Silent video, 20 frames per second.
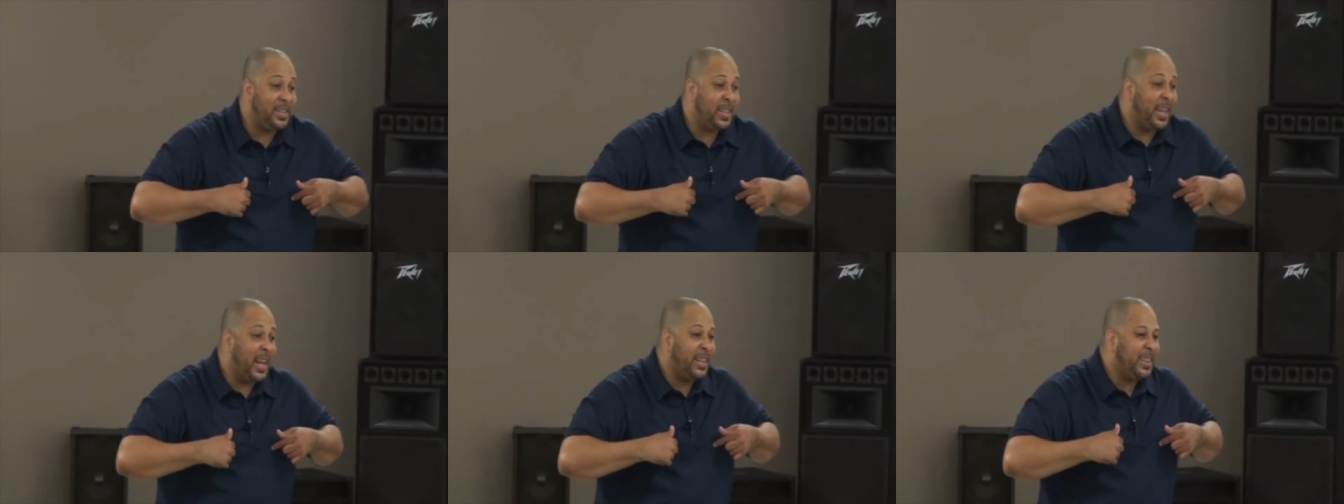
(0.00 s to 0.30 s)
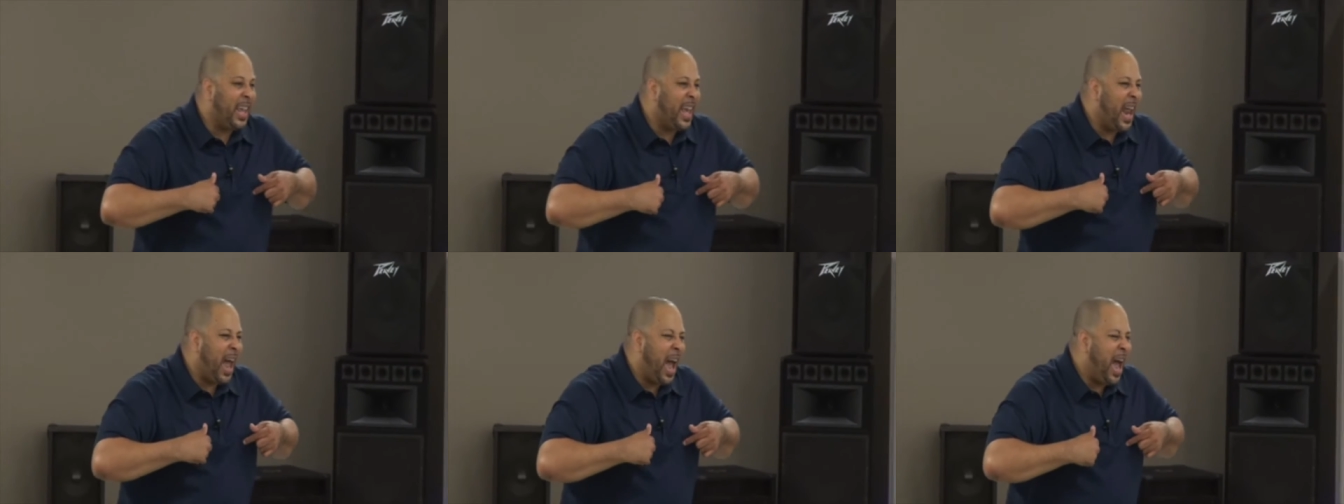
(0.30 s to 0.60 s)
That,
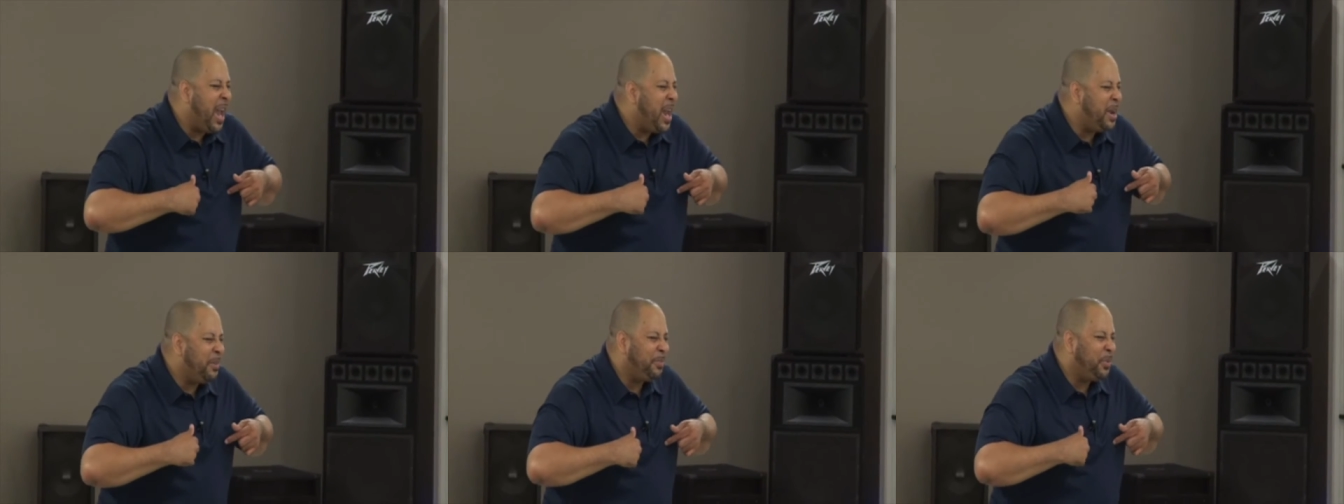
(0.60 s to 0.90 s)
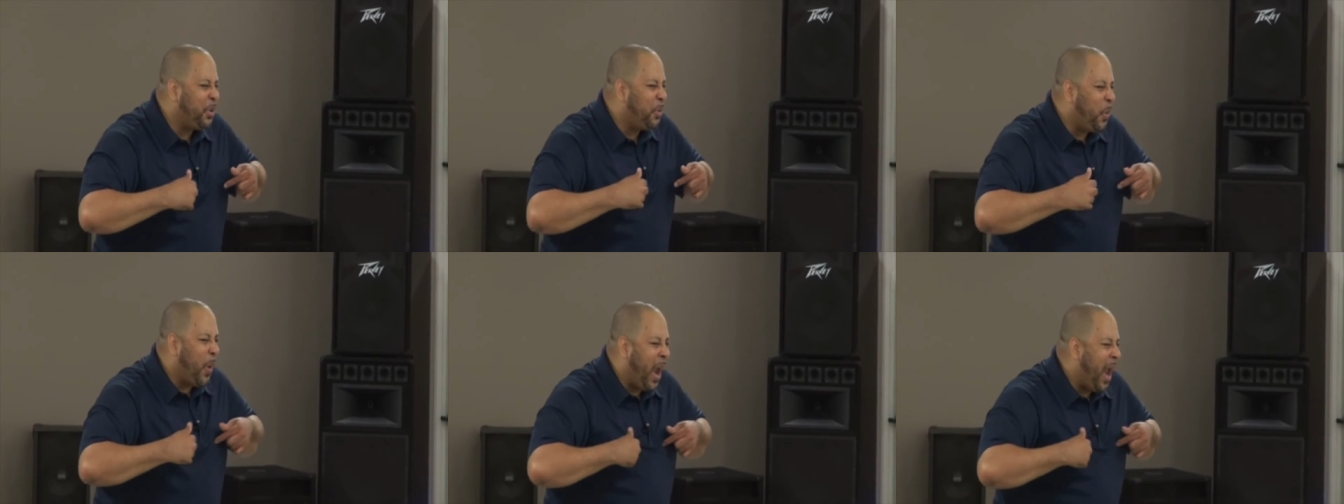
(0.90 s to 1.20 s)
that I am
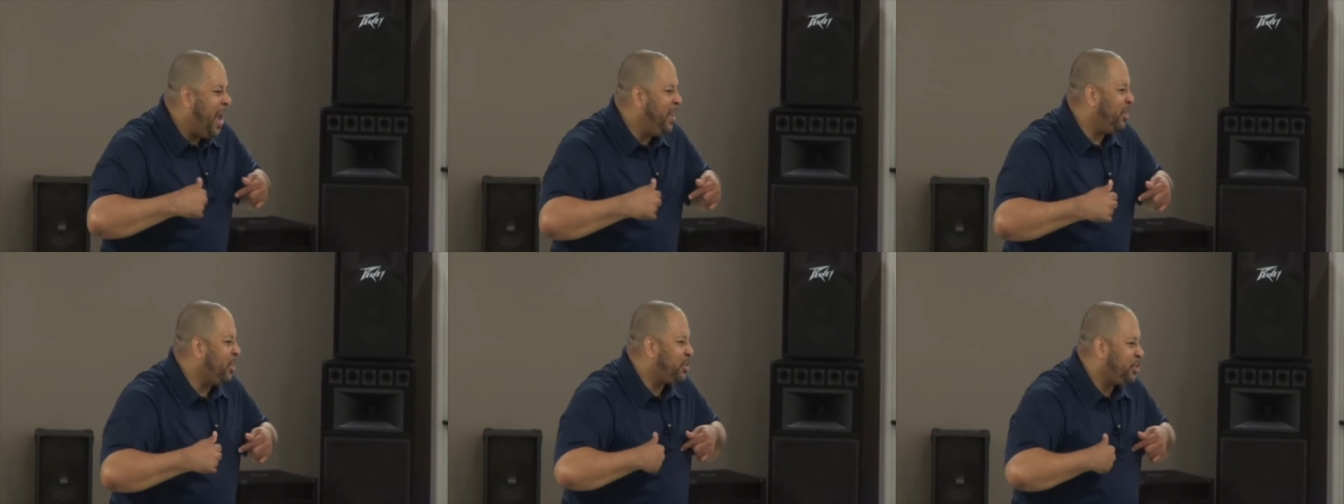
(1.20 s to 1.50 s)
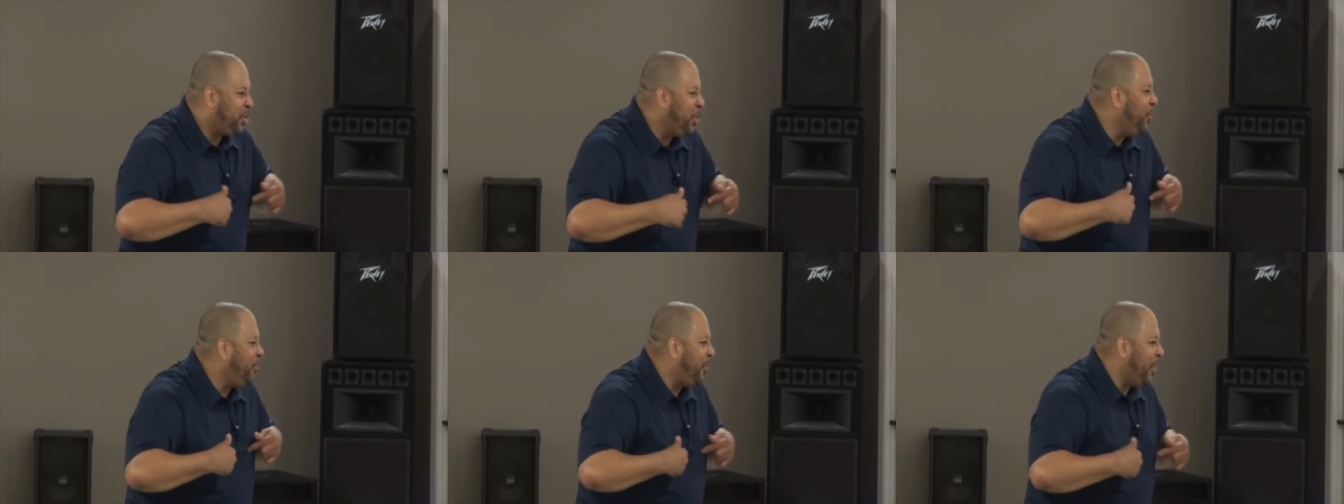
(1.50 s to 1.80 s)
the way, the
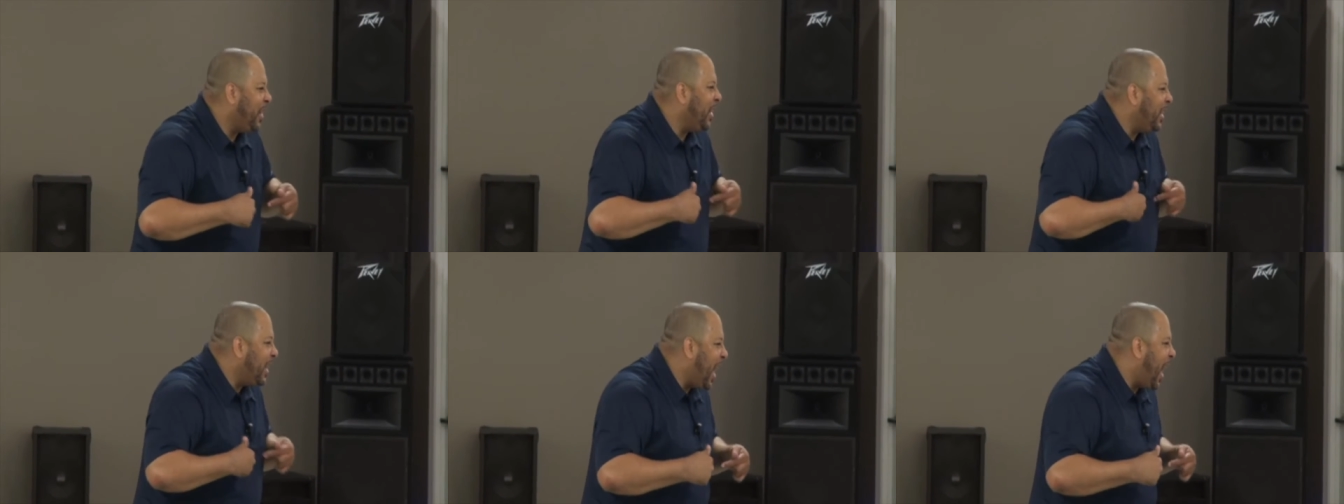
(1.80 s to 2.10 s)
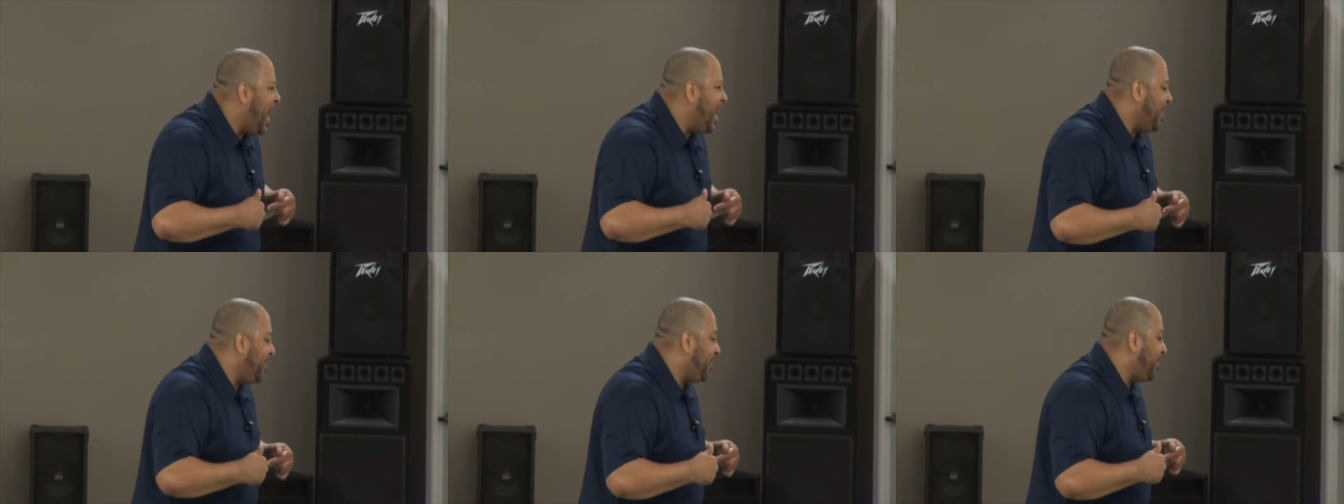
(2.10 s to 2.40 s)
truth, and the
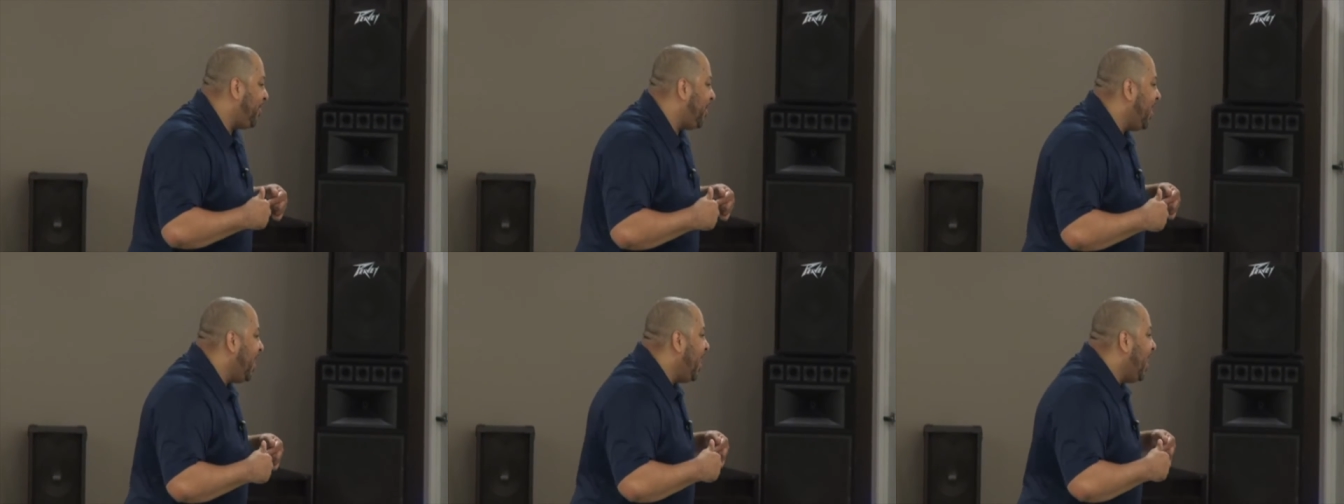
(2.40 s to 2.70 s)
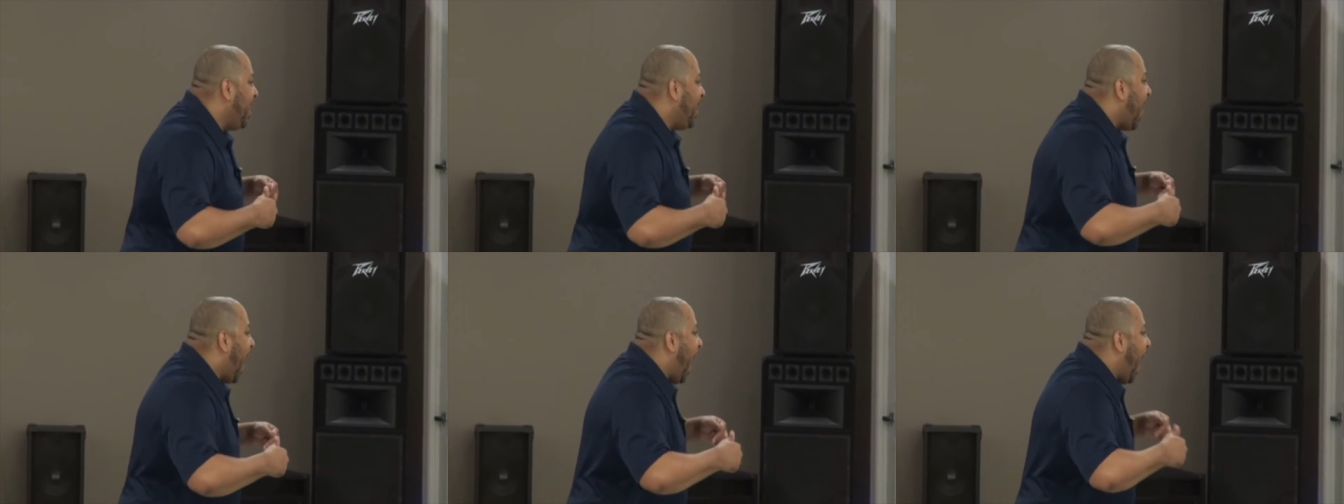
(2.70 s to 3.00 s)
life.
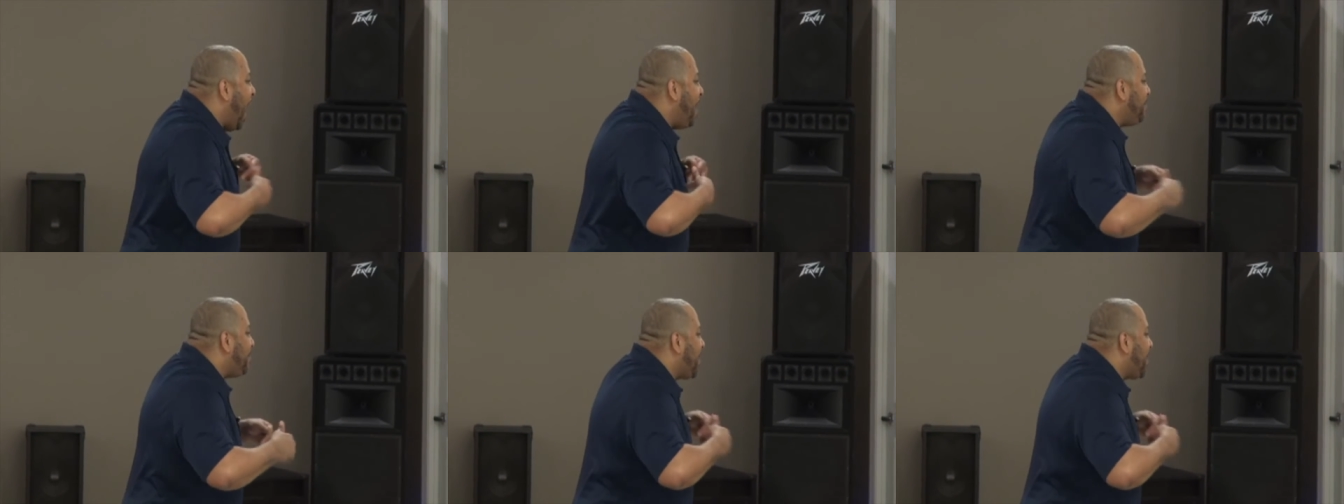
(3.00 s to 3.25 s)
I'm